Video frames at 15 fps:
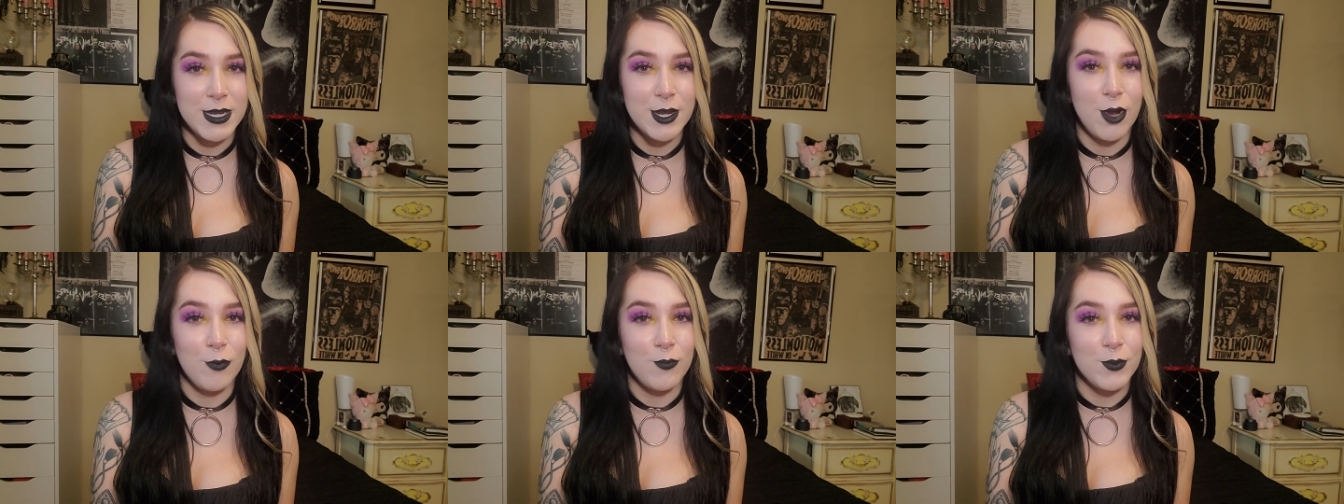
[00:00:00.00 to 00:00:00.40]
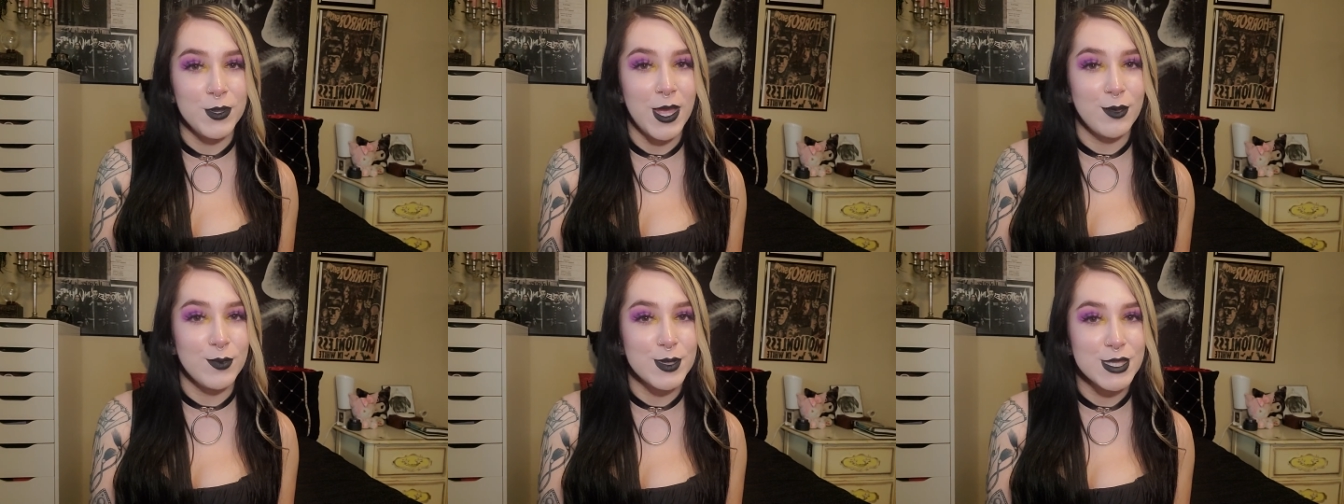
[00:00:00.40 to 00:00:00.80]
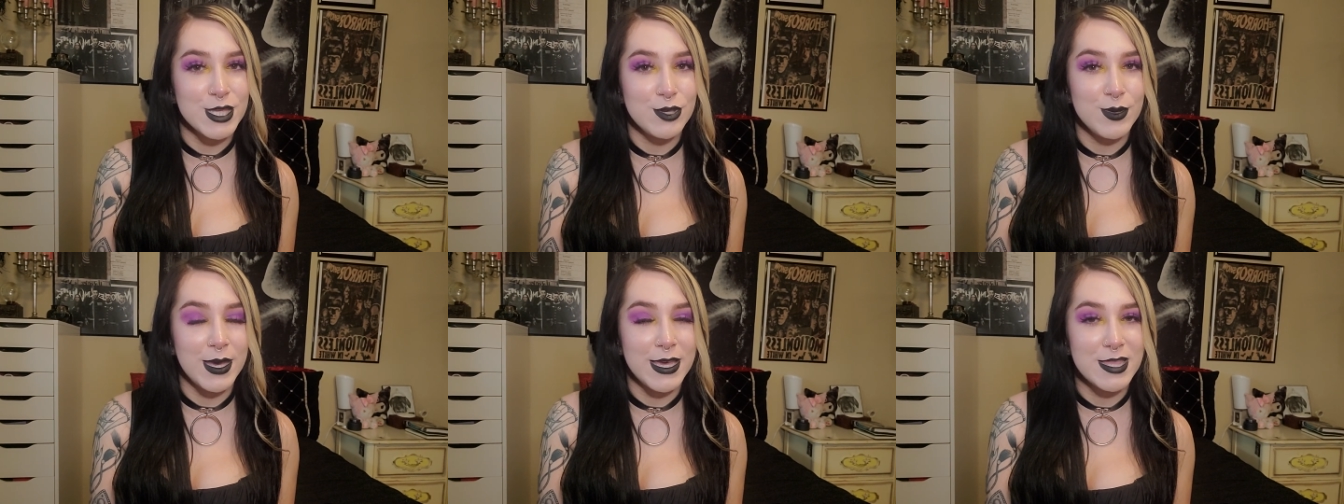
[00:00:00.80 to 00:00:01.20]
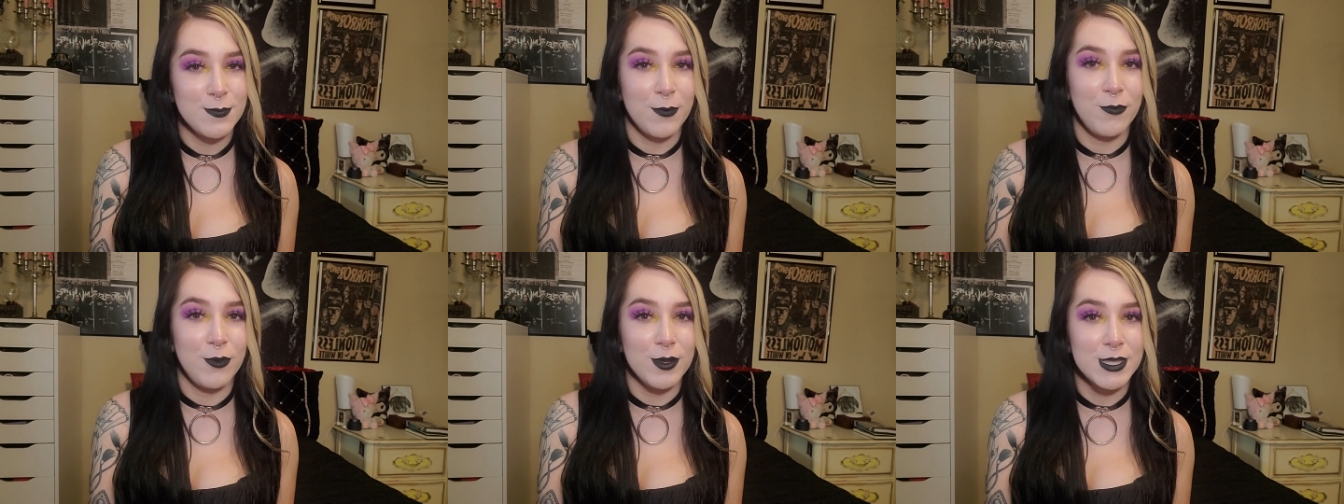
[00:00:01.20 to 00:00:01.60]
Hopefully I will see you guys
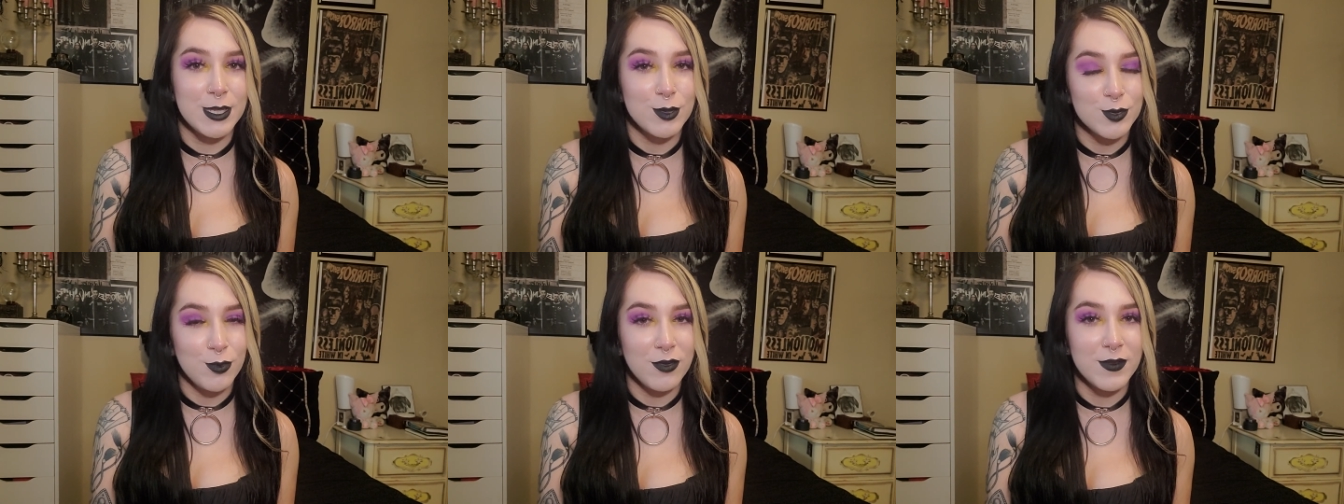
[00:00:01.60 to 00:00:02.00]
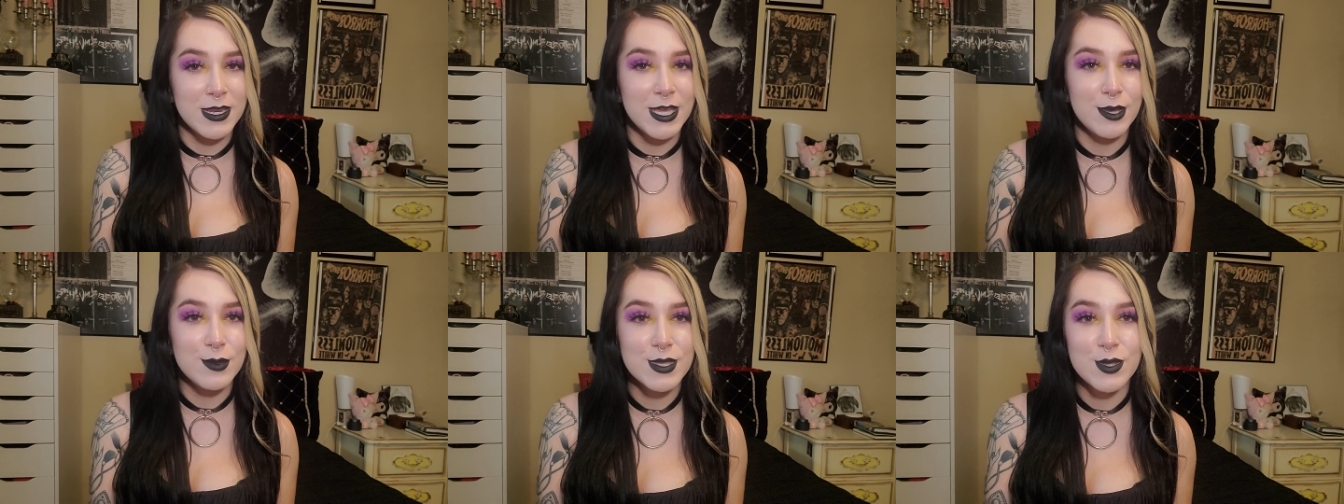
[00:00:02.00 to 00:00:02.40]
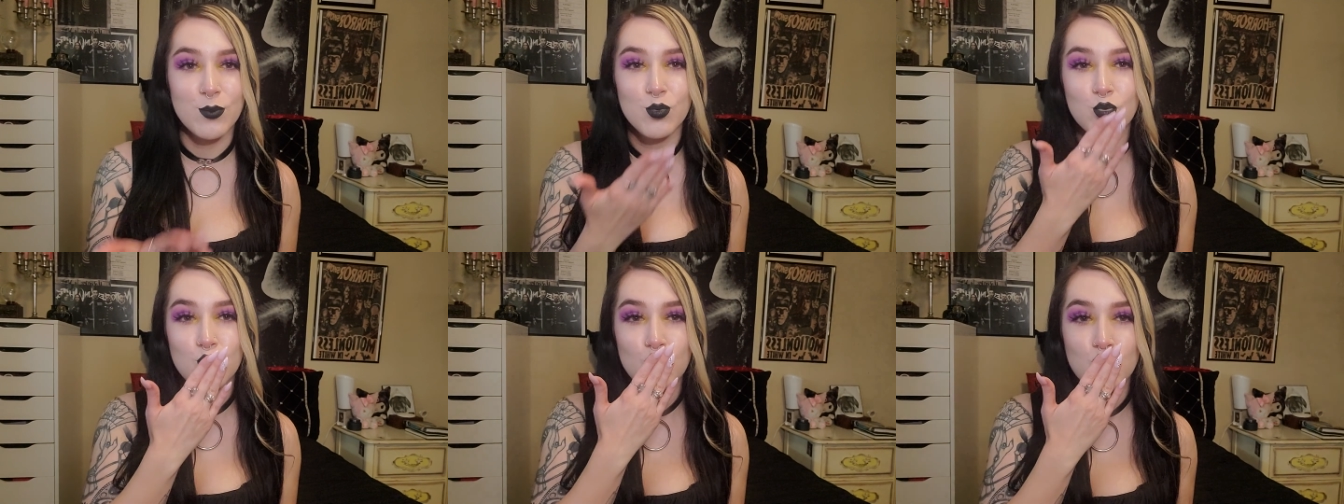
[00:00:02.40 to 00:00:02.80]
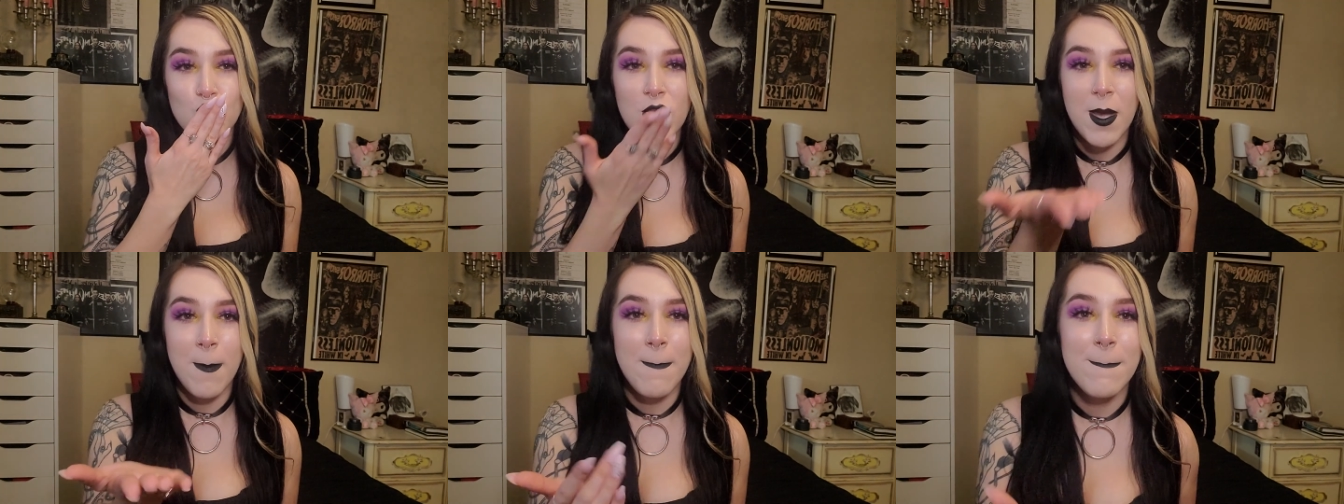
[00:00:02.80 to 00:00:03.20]
before then with more videos.
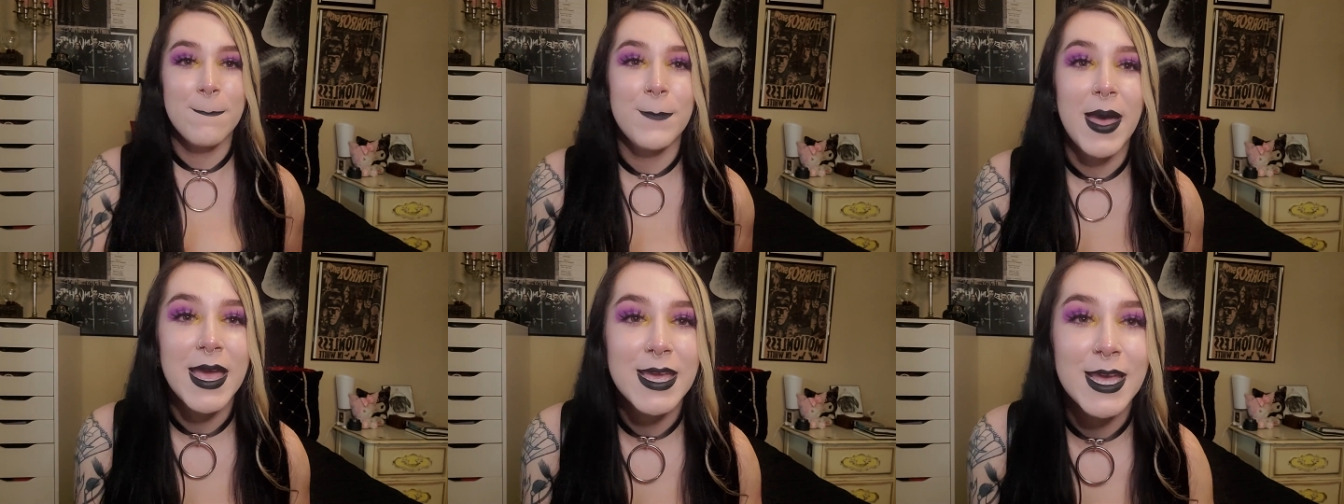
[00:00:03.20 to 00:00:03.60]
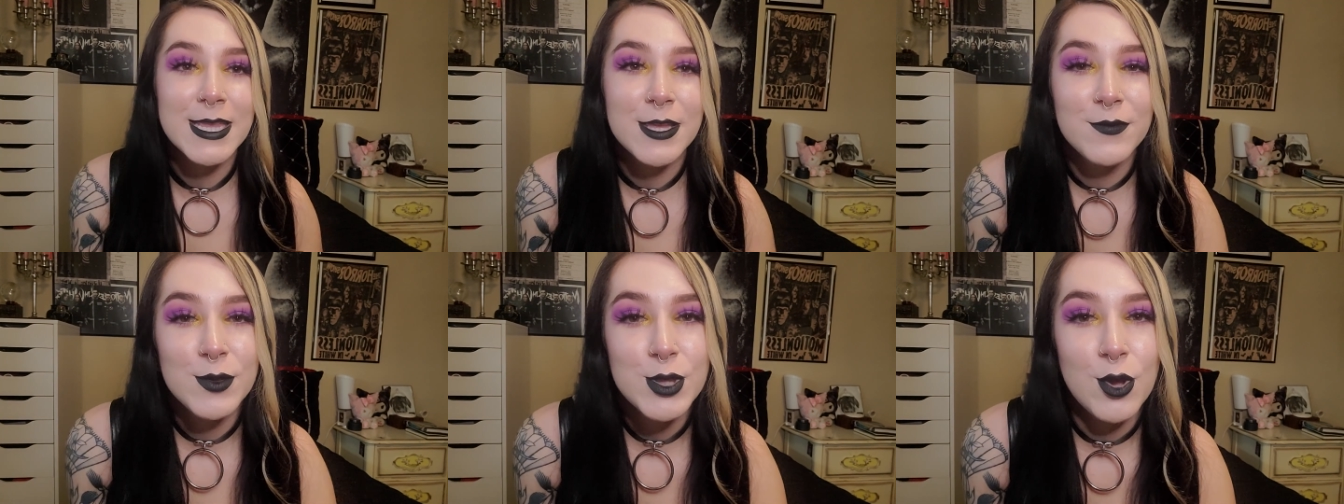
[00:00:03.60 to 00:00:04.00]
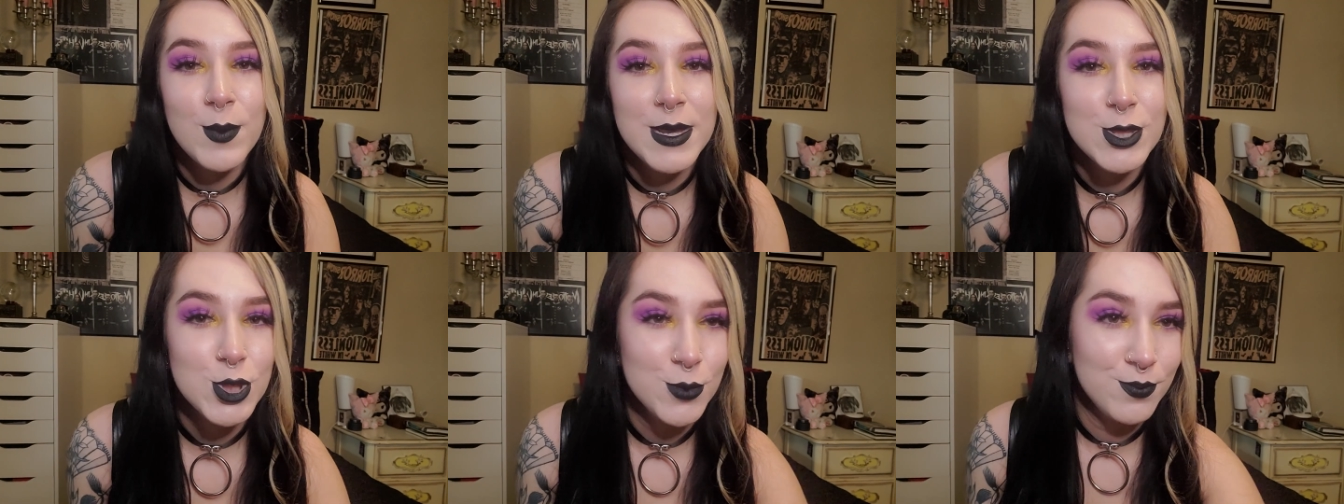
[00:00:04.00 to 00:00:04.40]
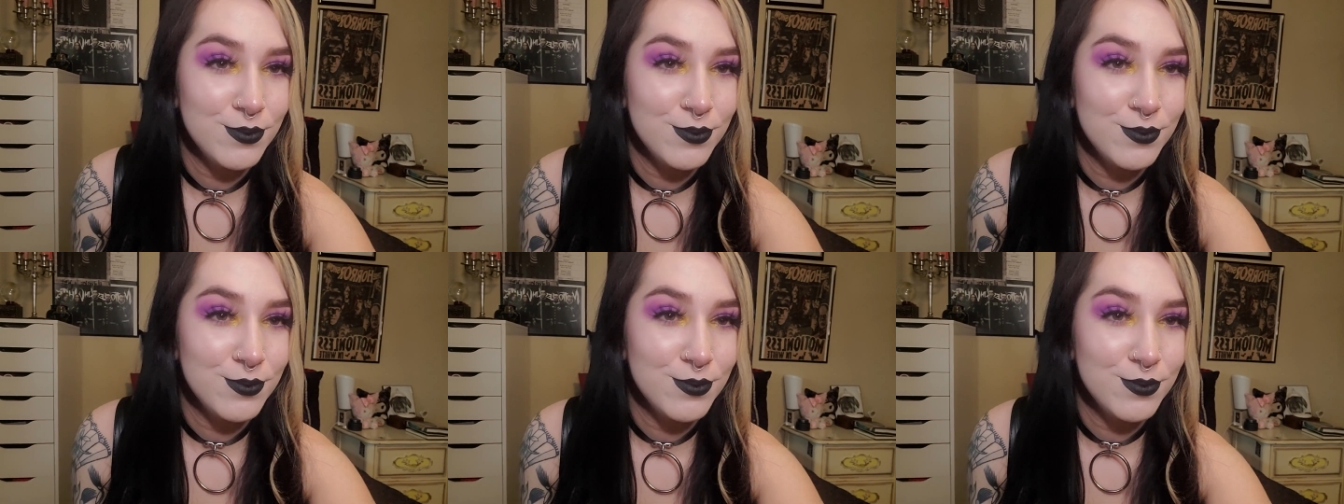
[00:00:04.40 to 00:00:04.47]
Bye. I love you so much.